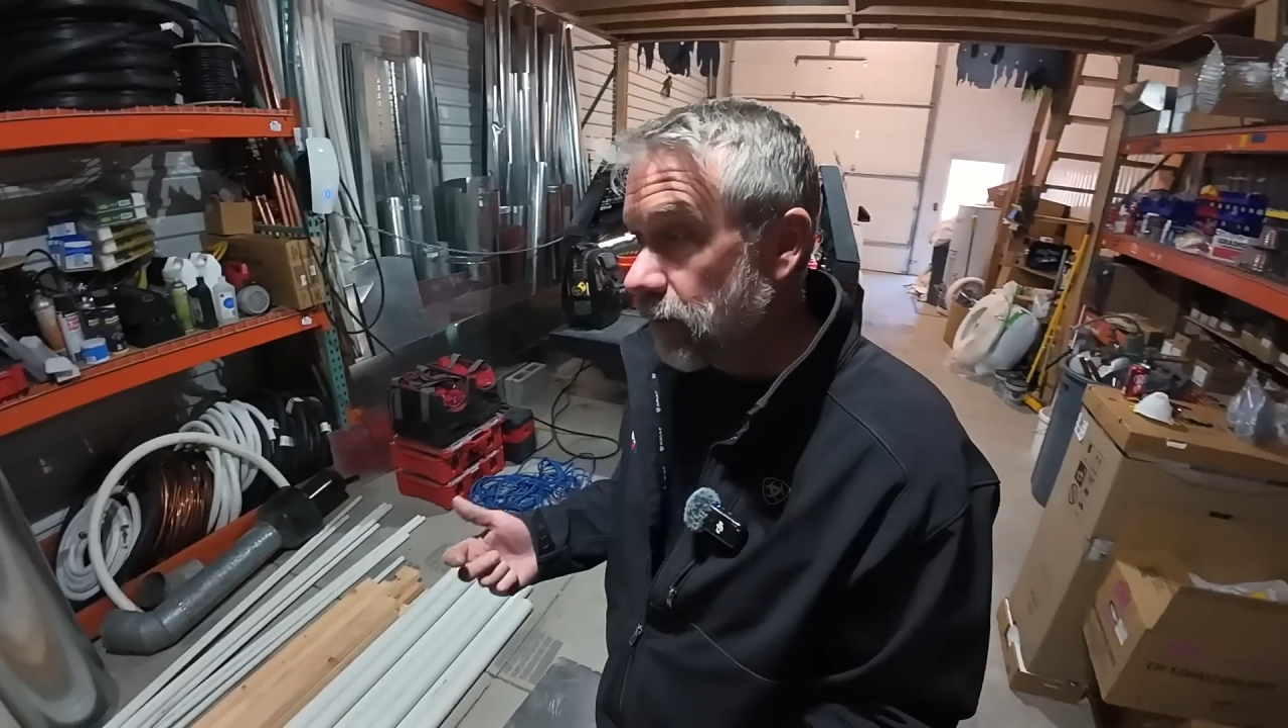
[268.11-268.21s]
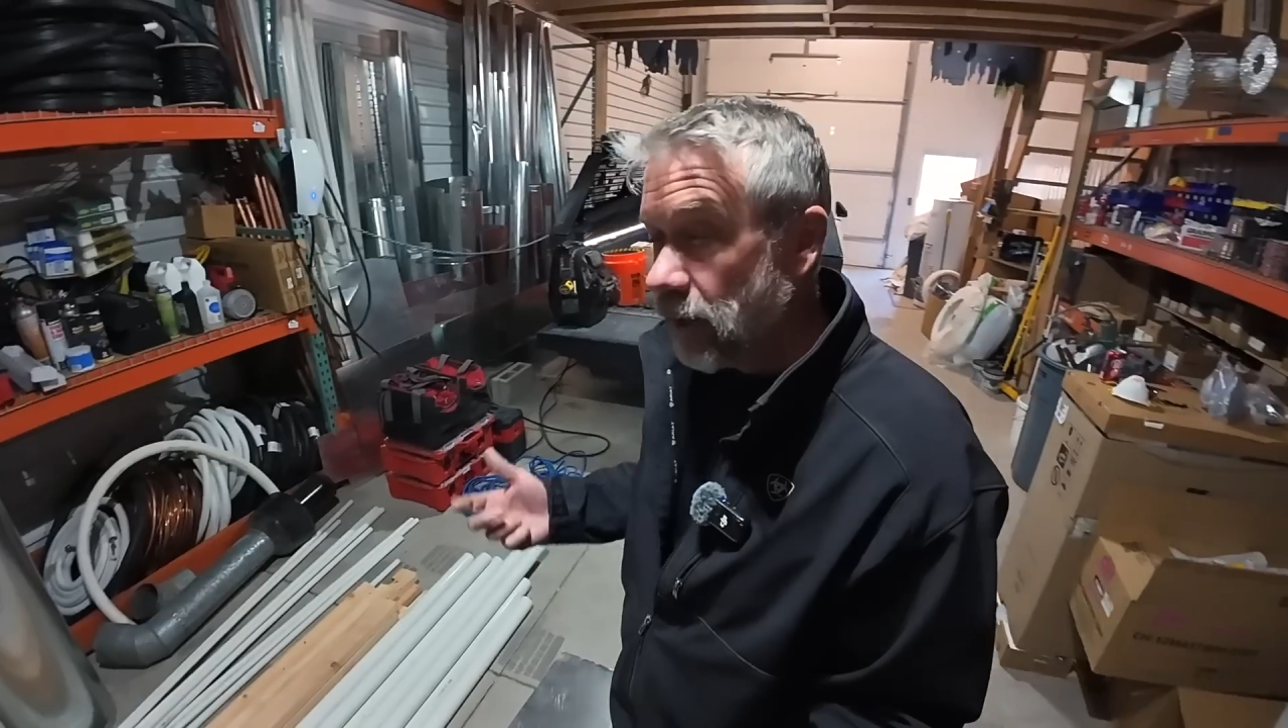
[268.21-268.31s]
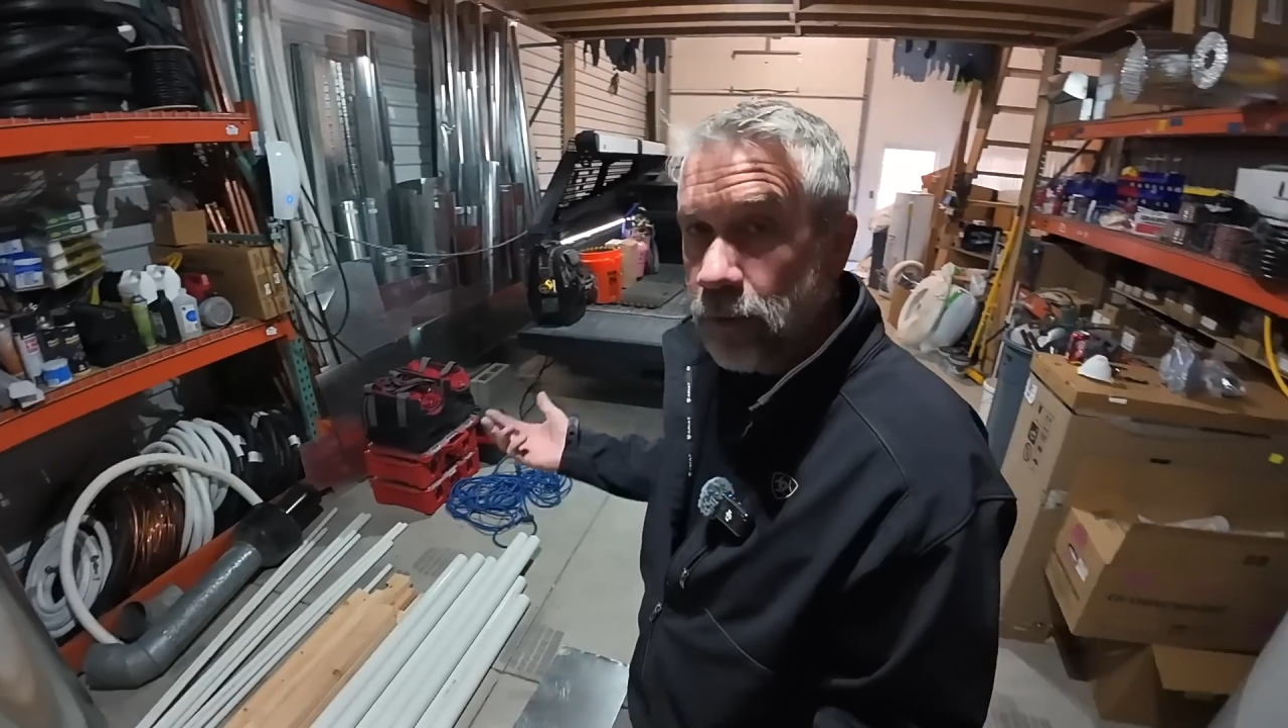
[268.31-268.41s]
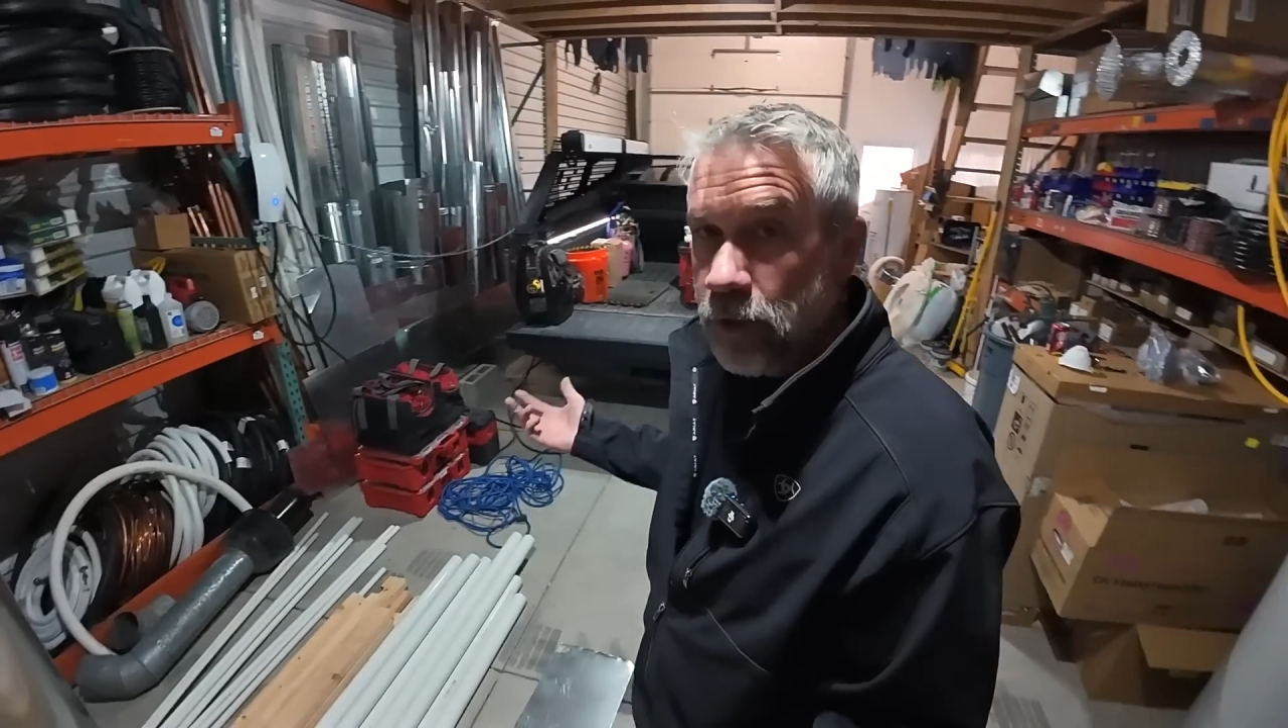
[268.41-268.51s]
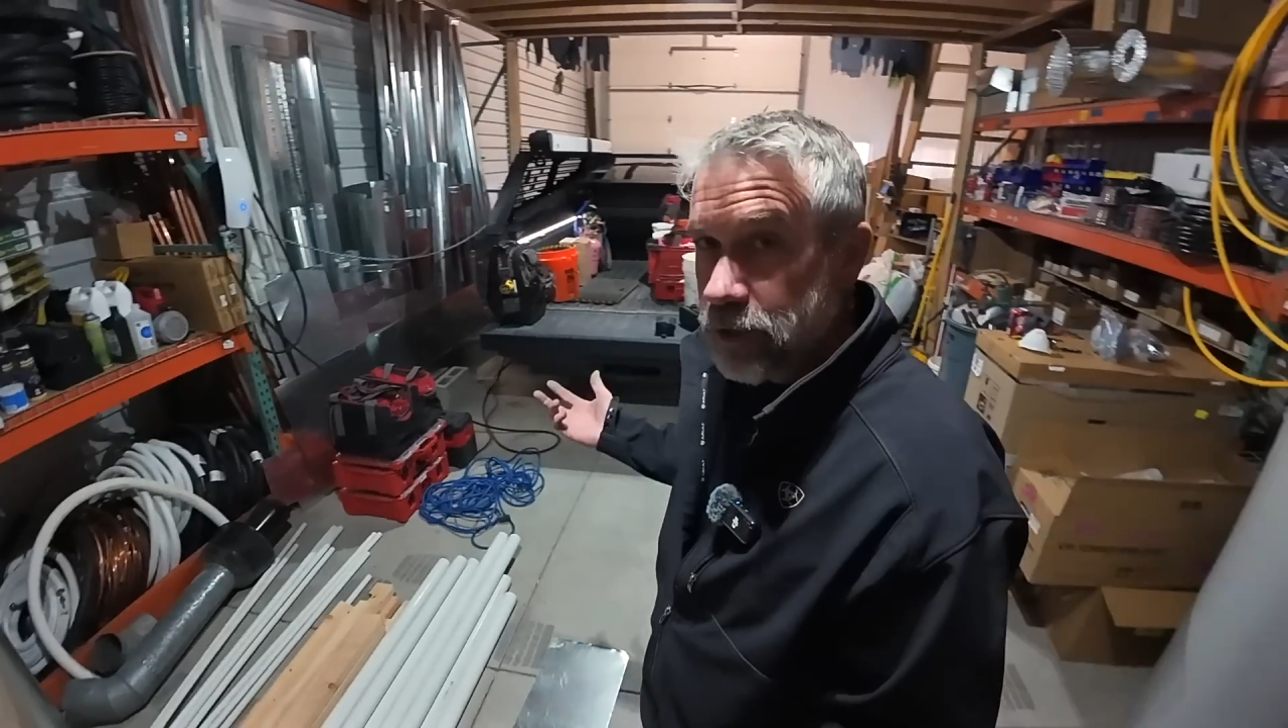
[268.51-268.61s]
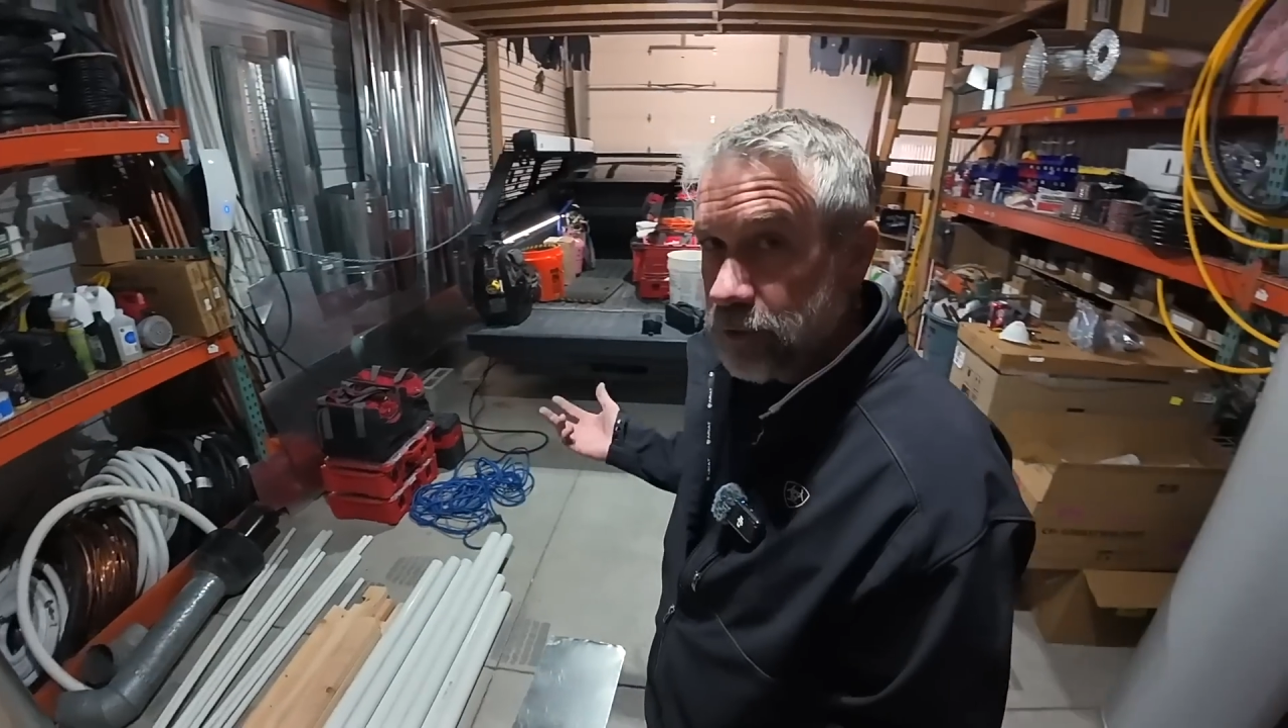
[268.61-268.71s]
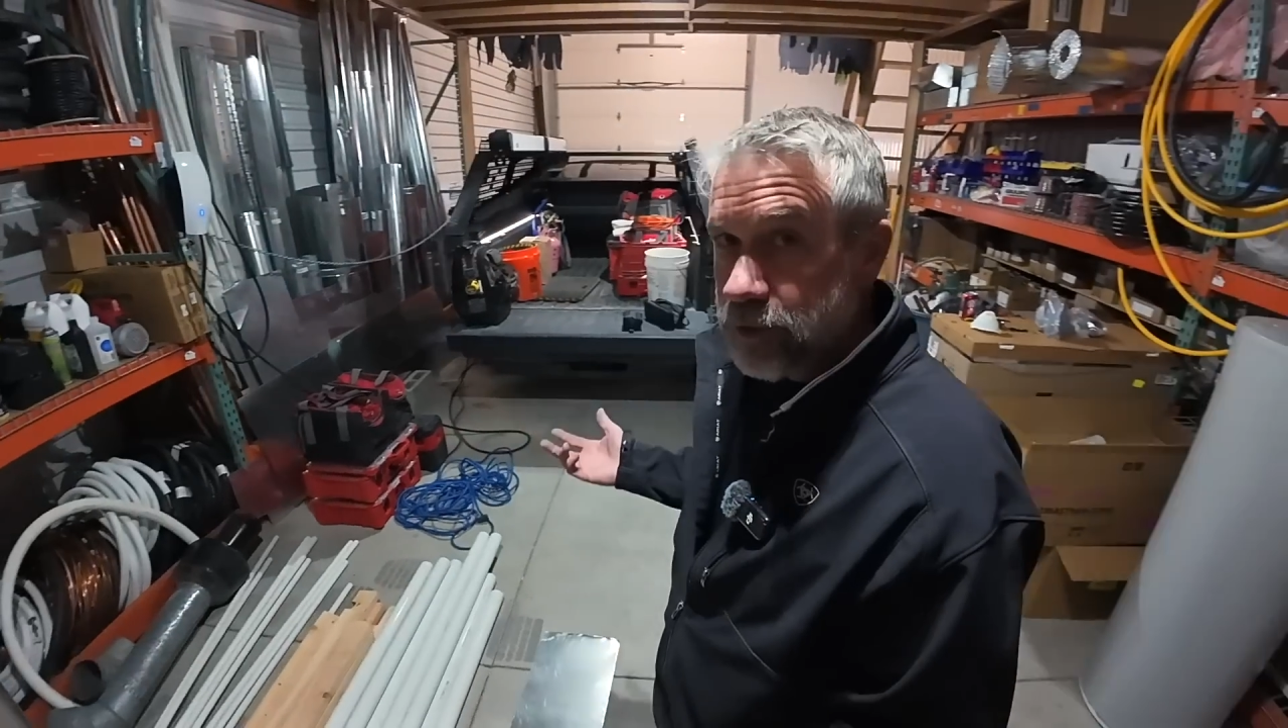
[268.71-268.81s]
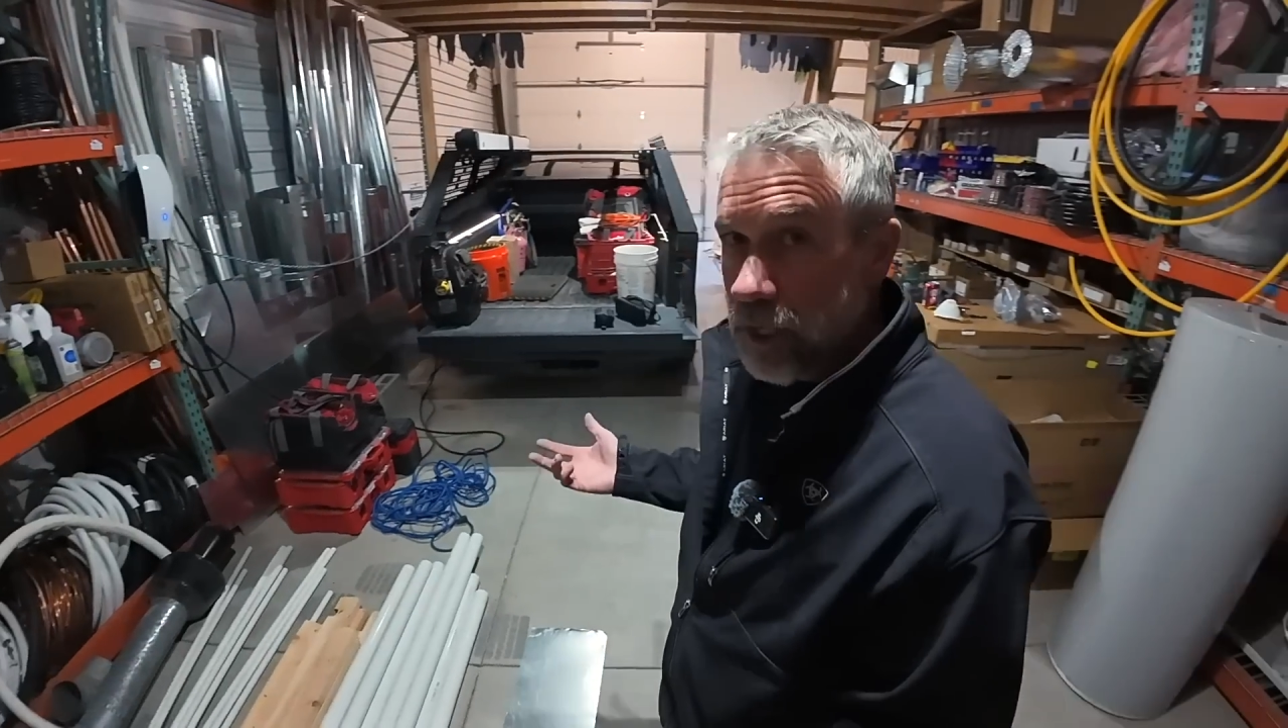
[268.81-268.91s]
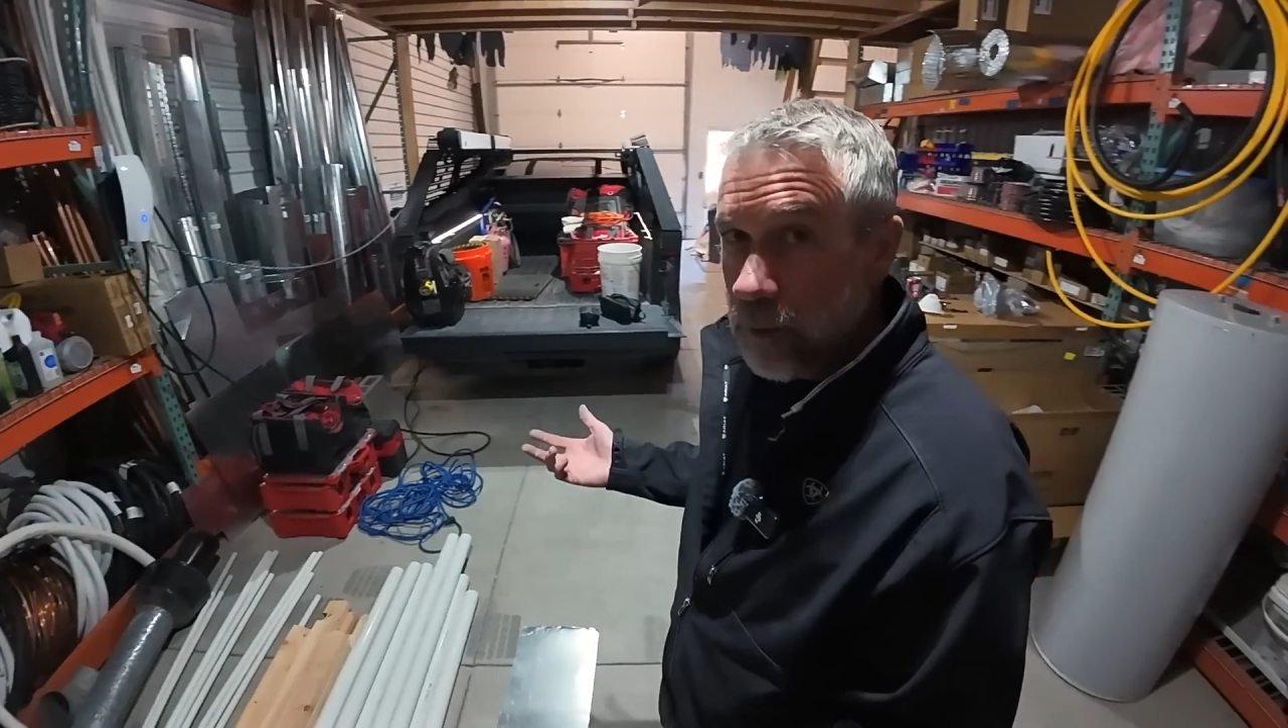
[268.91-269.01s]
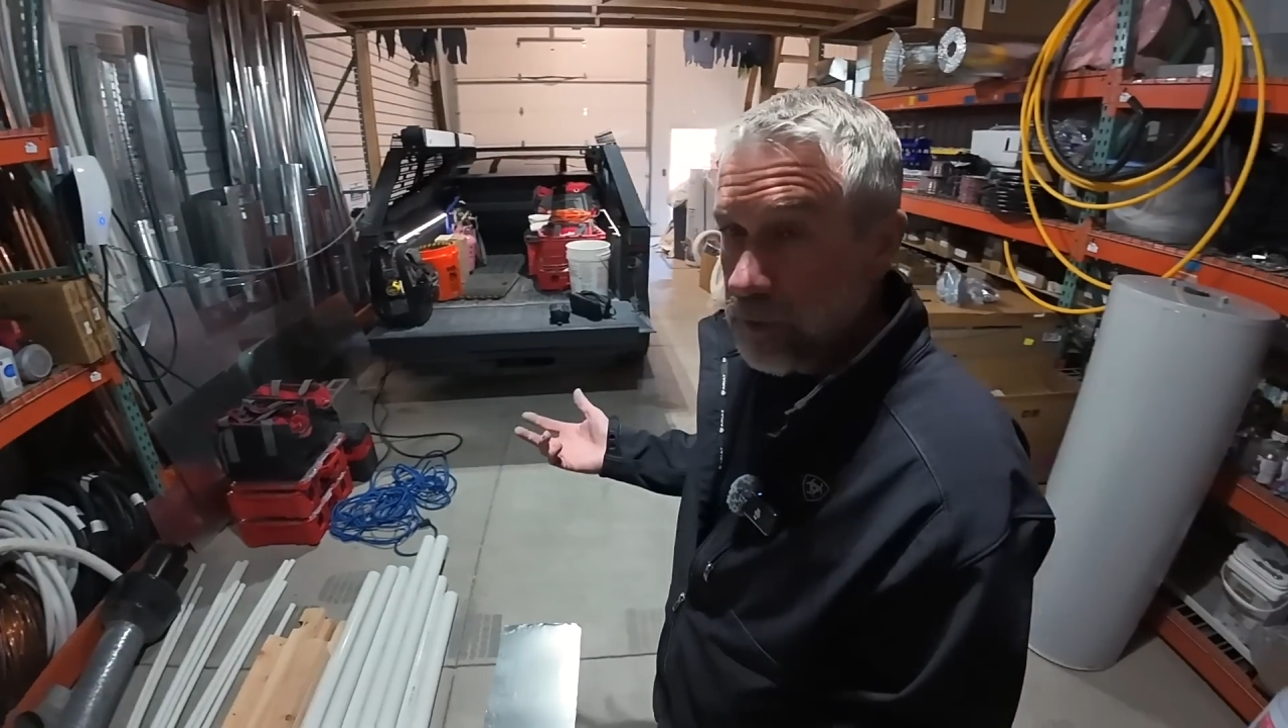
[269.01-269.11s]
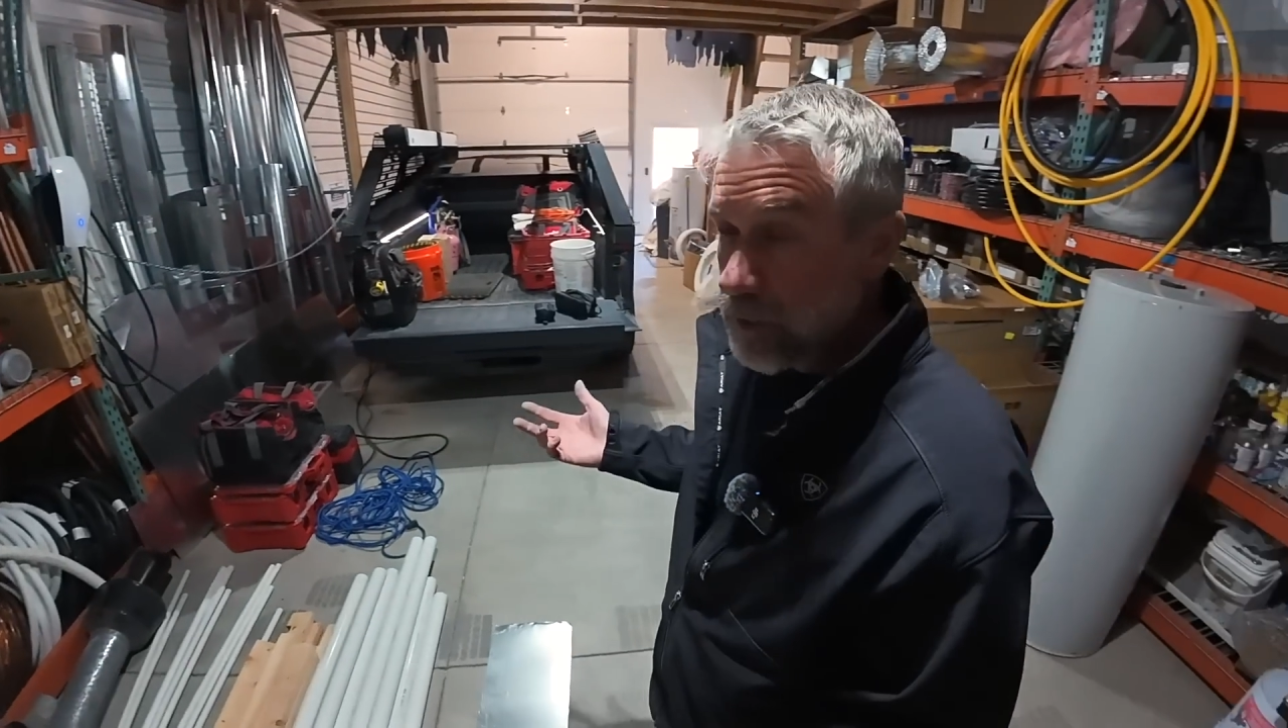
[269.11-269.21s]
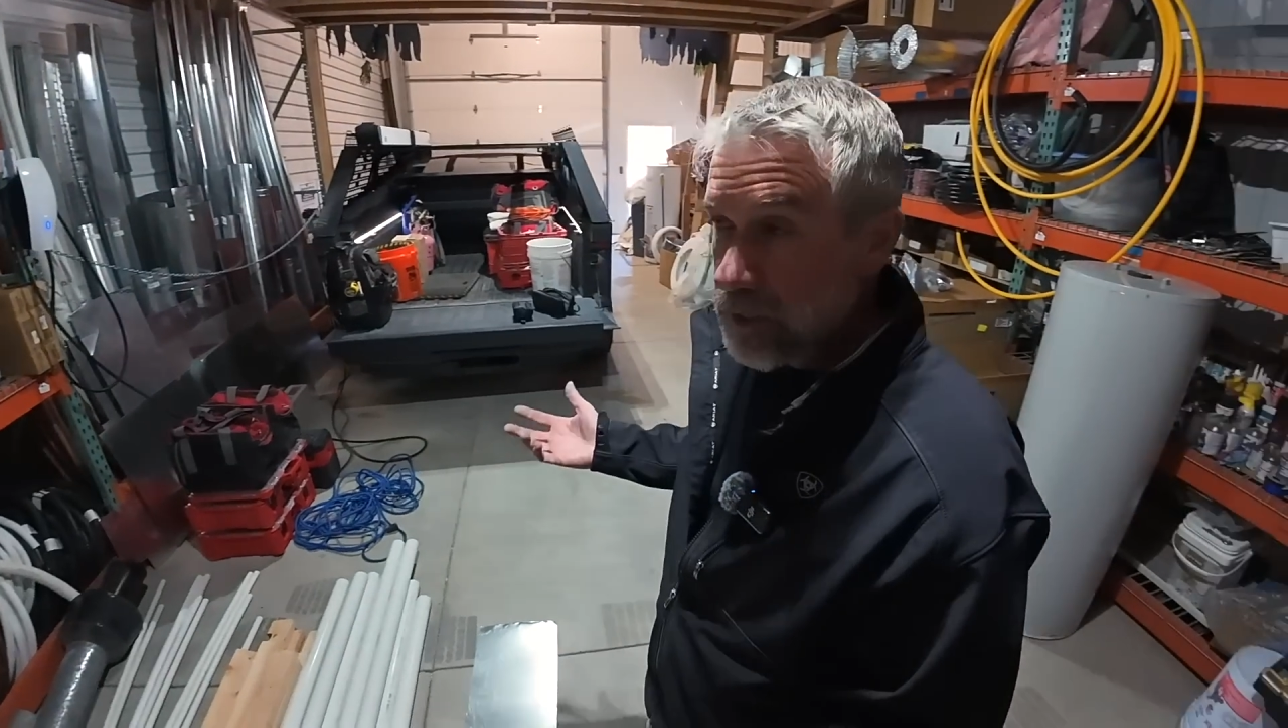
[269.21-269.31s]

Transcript: commercial job with a